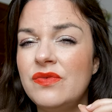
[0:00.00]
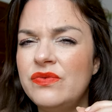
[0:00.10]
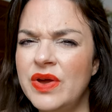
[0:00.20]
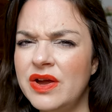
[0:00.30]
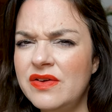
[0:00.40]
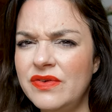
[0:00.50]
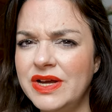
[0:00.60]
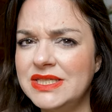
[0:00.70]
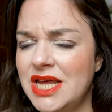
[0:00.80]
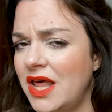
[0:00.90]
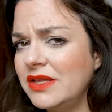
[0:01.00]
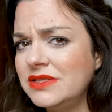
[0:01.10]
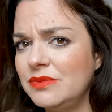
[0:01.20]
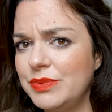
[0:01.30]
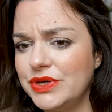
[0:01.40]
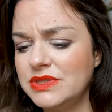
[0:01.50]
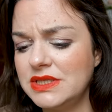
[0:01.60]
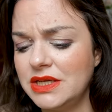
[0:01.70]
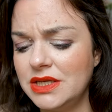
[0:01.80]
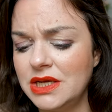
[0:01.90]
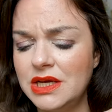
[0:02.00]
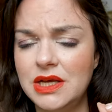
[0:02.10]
very very talented person